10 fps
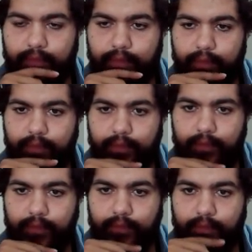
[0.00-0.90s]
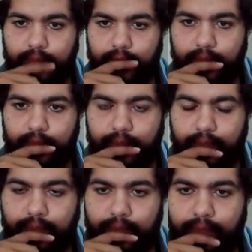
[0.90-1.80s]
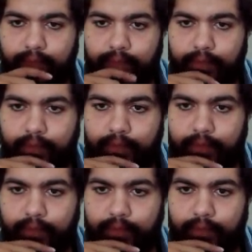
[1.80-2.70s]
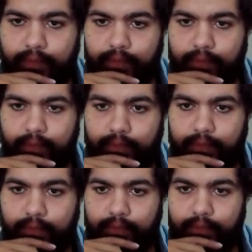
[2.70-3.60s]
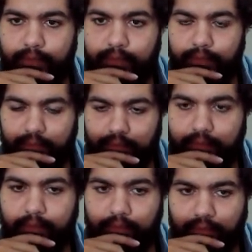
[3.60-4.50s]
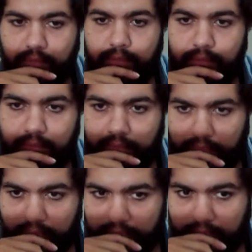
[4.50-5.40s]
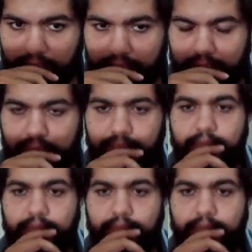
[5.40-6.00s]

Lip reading: (silent)